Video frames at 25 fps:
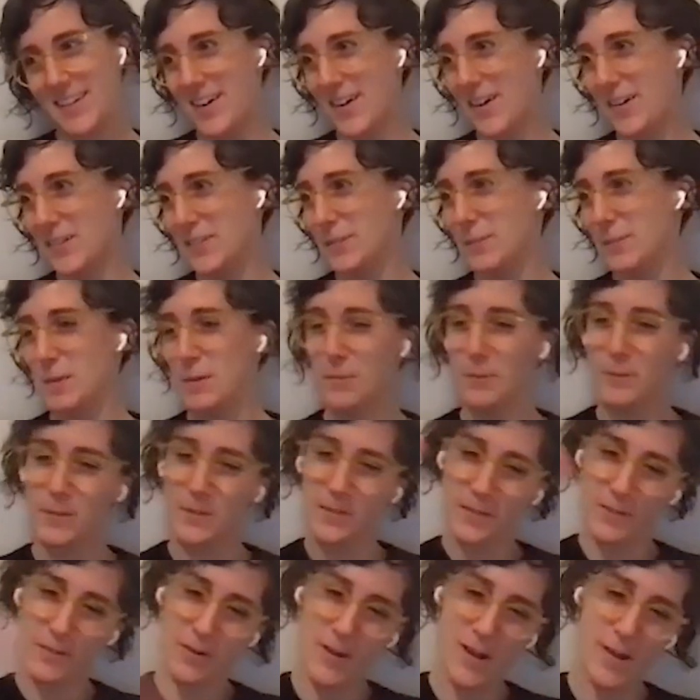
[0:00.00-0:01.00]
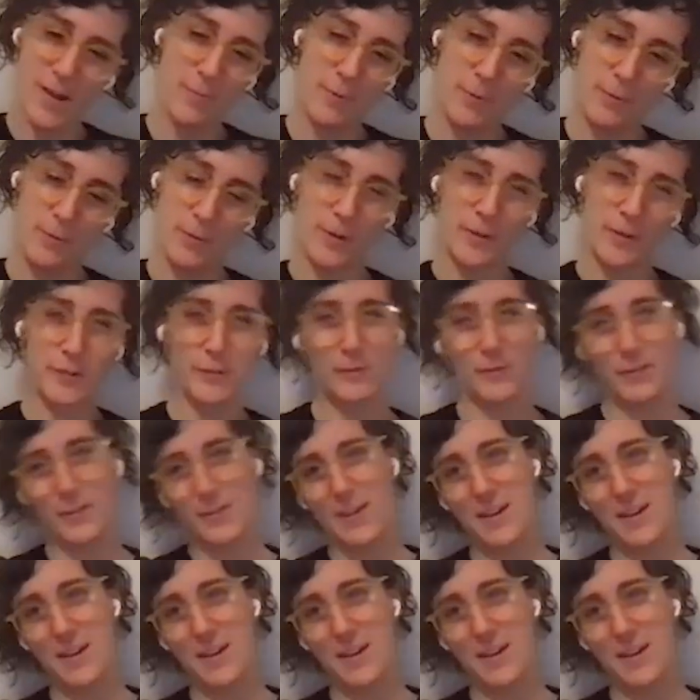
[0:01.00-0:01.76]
other people can grab what works for